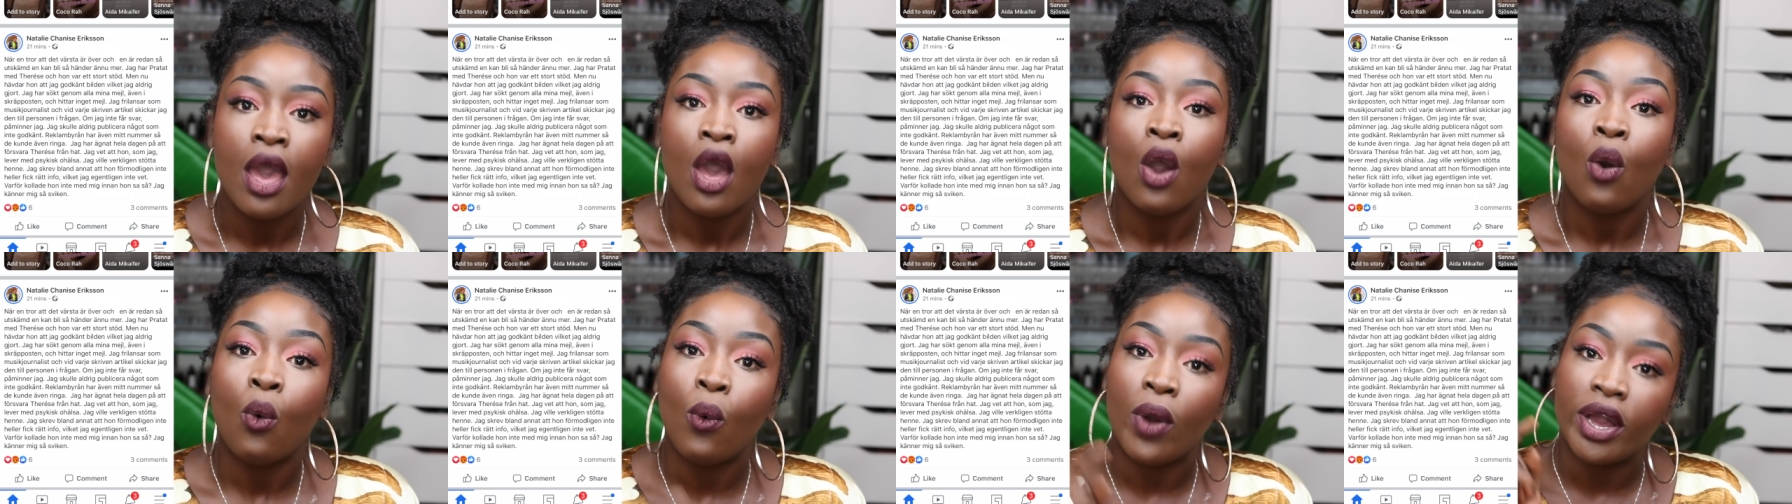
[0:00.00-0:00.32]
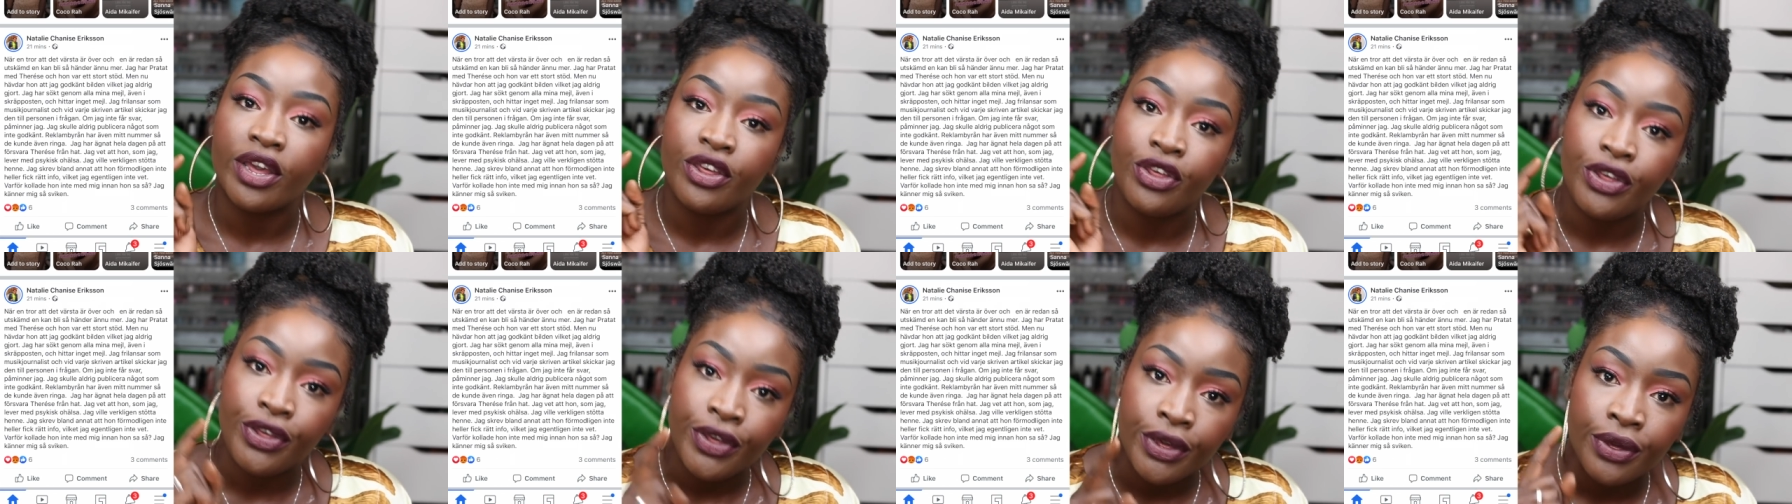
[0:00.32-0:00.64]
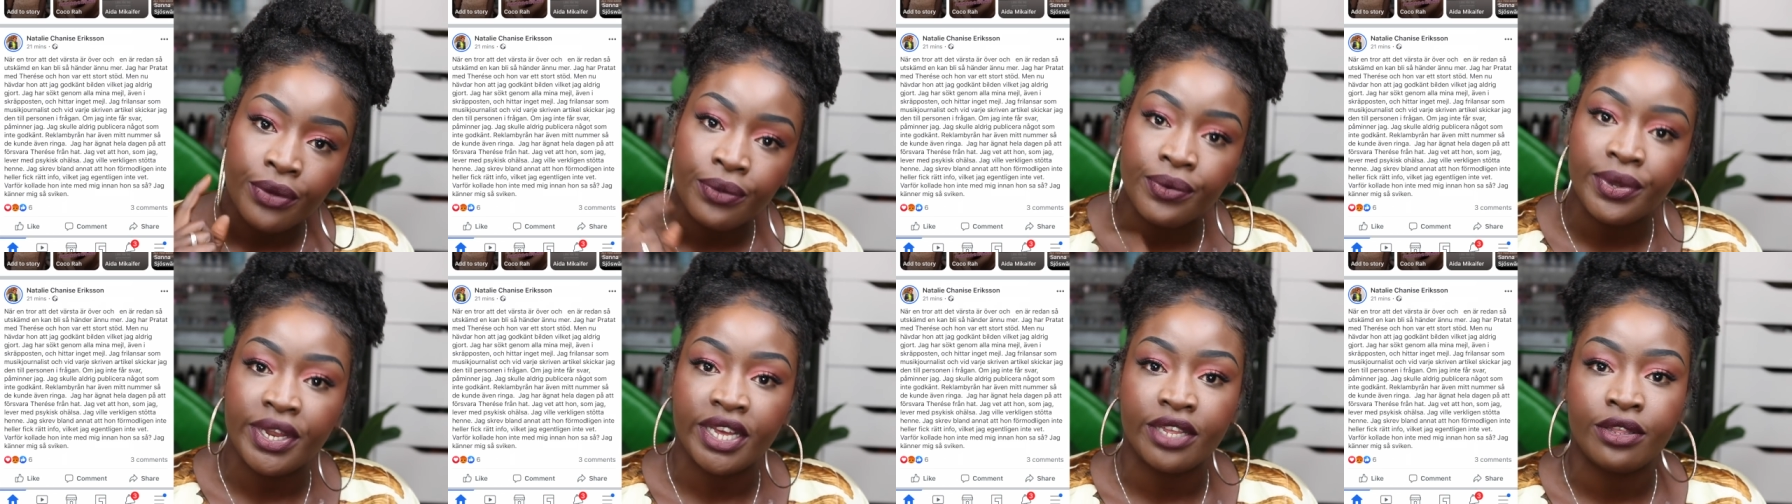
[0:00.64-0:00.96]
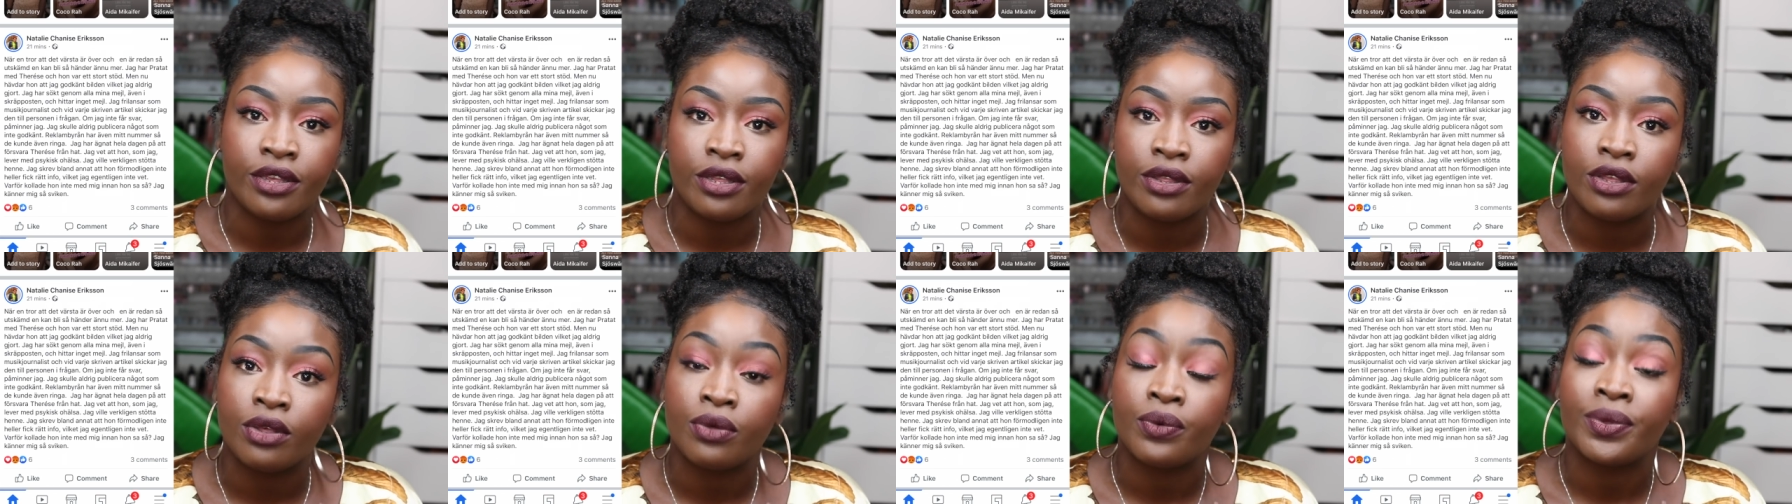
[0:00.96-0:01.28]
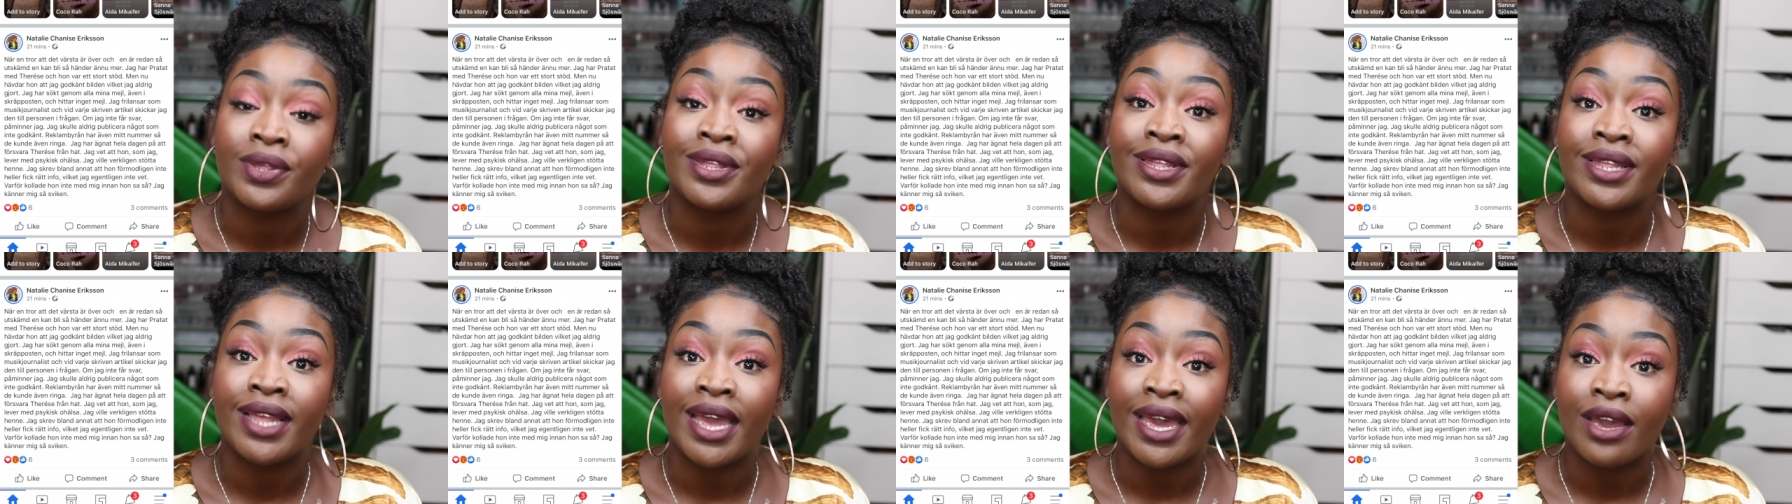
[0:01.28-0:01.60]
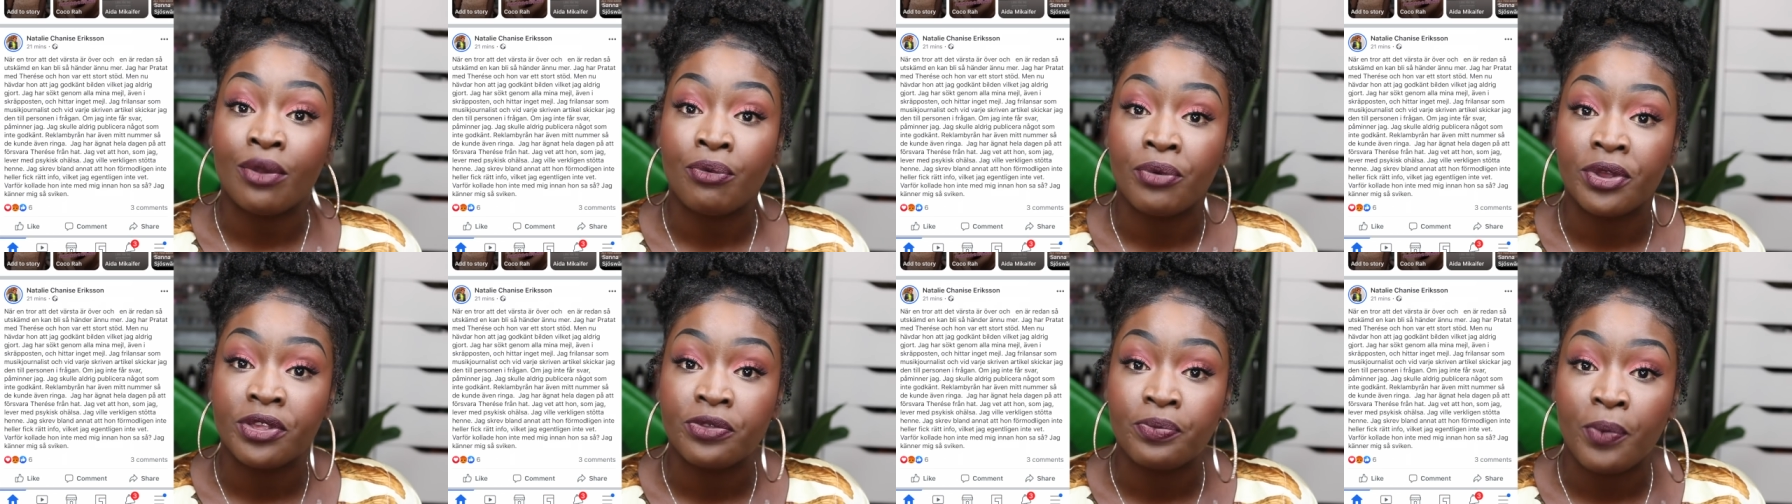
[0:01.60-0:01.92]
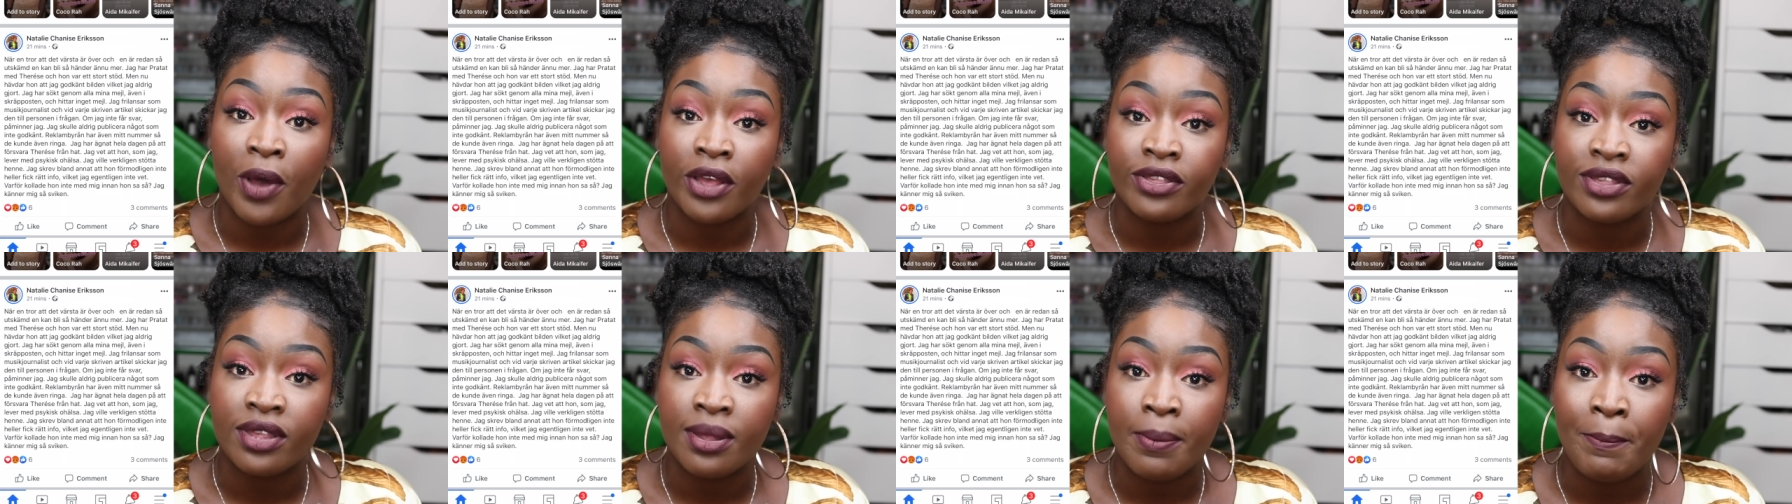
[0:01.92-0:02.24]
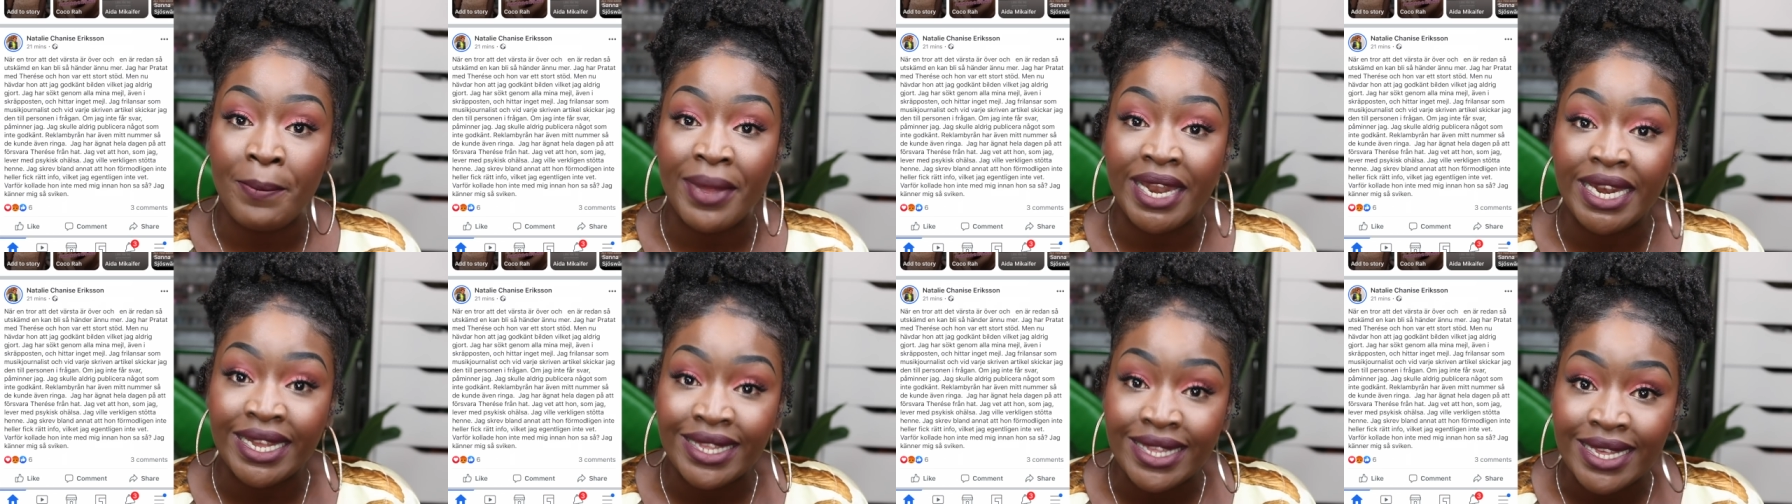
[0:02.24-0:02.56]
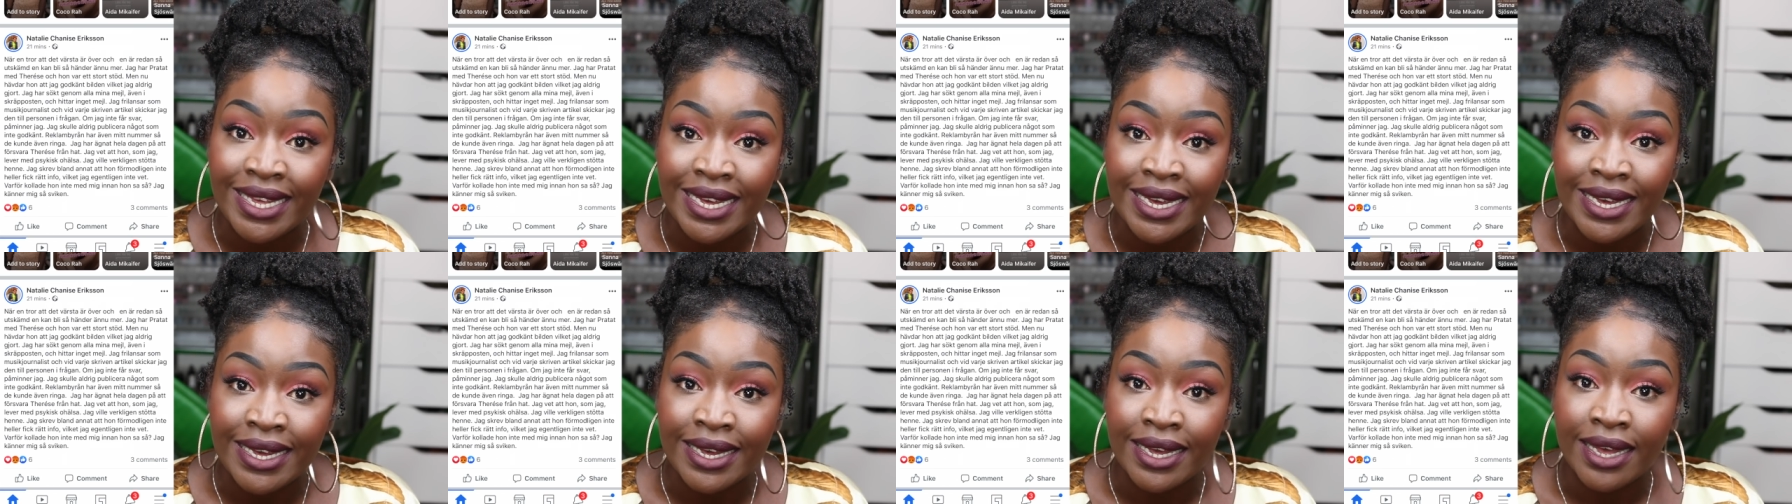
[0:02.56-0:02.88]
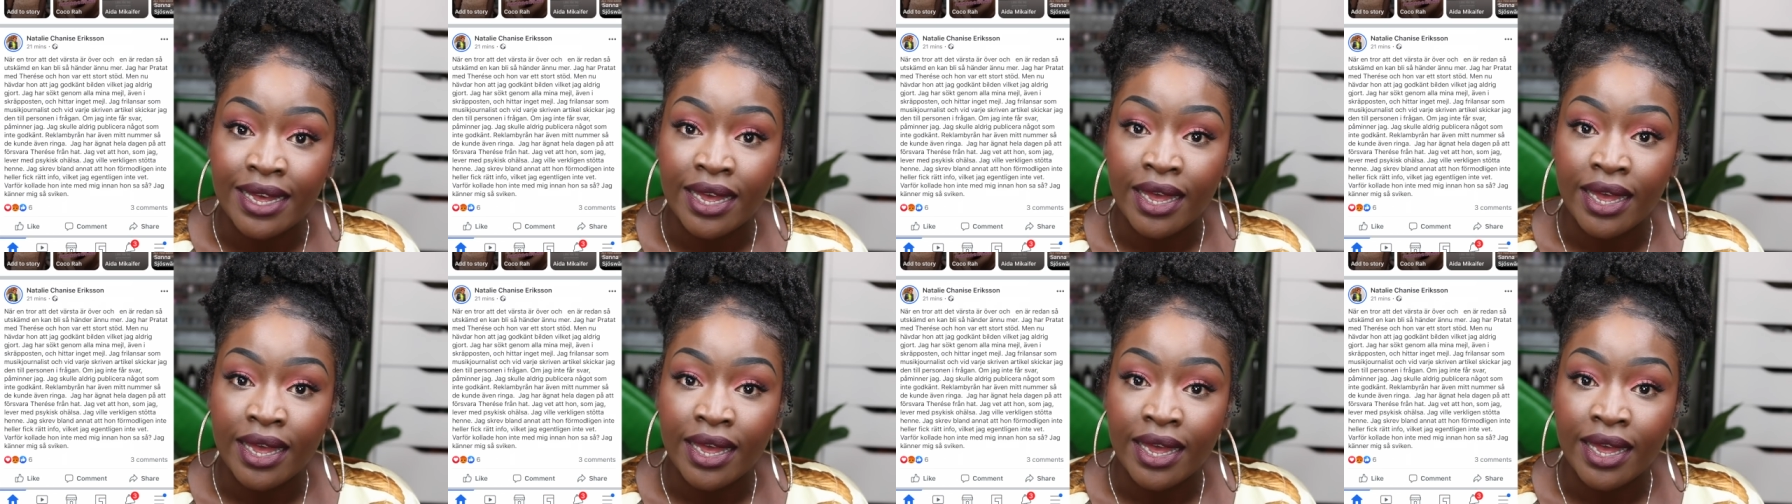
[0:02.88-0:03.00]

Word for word: What you need to do is take responsibility.